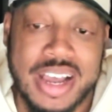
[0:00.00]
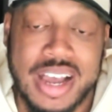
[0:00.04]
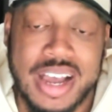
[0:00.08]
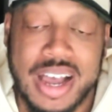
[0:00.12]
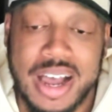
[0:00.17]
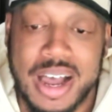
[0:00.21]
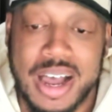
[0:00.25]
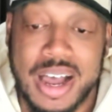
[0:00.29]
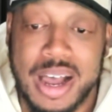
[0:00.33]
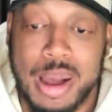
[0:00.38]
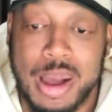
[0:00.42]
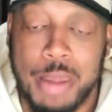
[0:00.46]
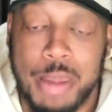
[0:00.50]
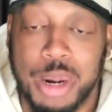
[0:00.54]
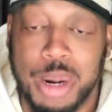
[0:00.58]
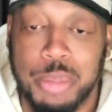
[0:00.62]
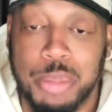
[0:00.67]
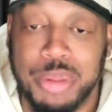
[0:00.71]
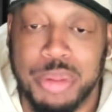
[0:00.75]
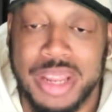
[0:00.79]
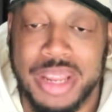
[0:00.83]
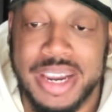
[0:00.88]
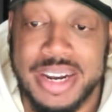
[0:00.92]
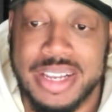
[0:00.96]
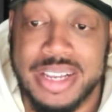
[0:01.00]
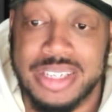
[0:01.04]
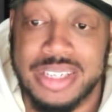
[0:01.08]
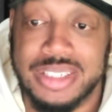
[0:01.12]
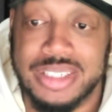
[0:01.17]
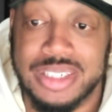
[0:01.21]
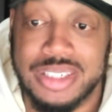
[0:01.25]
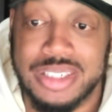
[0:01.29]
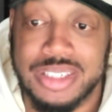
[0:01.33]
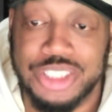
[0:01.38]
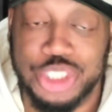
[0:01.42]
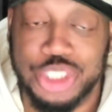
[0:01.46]
Uh, I'm going to play
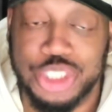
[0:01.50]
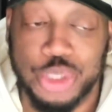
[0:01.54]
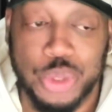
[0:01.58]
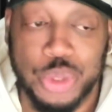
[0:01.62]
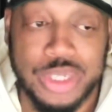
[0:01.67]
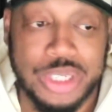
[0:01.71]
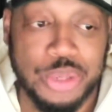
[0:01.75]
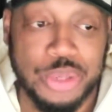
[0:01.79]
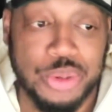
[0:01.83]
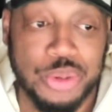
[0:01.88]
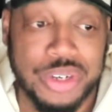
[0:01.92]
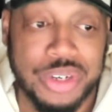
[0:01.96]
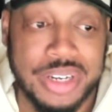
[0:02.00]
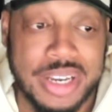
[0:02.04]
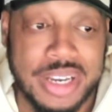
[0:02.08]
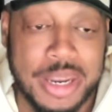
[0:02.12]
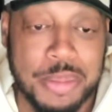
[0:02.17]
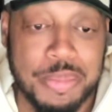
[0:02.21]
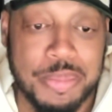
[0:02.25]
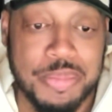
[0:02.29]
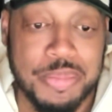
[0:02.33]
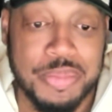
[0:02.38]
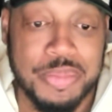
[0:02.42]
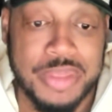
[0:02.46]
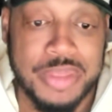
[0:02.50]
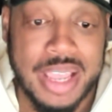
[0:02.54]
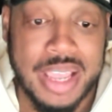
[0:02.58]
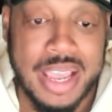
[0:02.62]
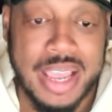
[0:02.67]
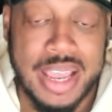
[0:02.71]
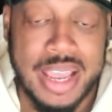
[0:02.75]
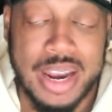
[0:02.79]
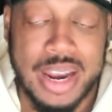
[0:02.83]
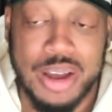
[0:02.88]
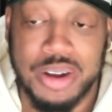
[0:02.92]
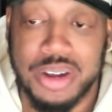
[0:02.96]
this short little clip,
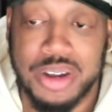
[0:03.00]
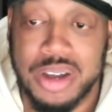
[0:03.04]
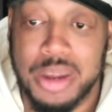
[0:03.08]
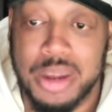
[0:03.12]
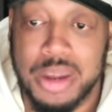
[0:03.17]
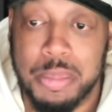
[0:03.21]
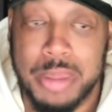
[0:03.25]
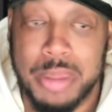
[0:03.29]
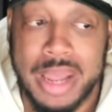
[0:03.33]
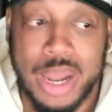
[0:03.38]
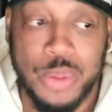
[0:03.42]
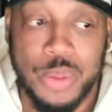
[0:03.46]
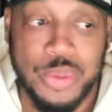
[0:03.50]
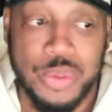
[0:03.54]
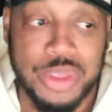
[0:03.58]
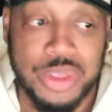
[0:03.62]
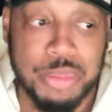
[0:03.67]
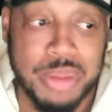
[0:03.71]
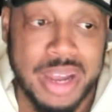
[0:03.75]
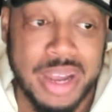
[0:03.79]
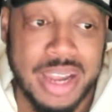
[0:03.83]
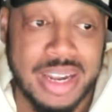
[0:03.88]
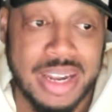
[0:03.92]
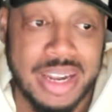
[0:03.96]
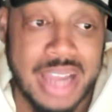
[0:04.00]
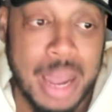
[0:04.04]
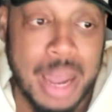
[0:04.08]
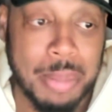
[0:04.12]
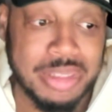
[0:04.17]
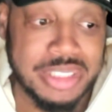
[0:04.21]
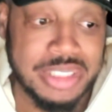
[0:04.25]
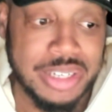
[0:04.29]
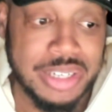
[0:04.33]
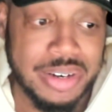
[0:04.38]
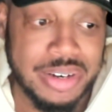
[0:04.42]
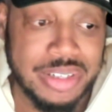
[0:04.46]
and I'll come back with my
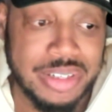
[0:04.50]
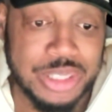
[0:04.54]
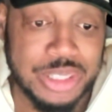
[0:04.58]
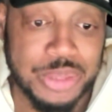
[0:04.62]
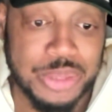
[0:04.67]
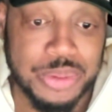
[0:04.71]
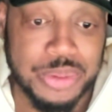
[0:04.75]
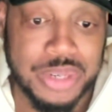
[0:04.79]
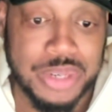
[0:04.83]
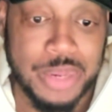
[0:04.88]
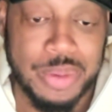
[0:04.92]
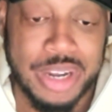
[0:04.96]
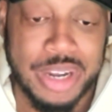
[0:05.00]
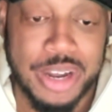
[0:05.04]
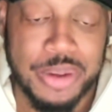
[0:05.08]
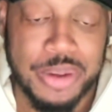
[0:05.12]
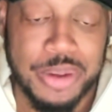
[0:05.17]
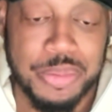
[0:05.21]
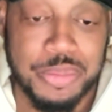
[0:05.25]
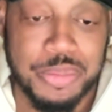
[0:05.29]
commentary. So here we go.